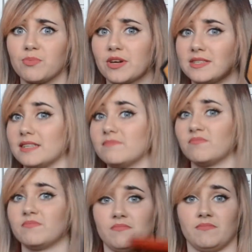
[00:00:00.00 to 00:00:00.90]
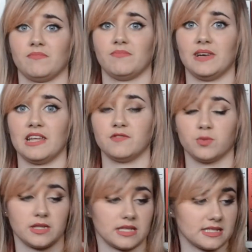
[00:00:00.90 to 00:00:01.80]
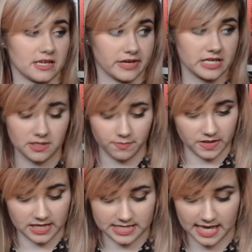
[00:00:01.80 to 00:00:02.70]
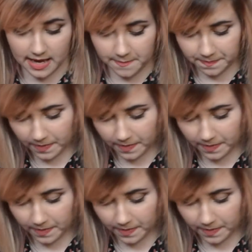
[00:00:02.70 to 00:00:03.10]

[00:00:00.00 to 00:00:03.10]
because it lives with this series, but there's that.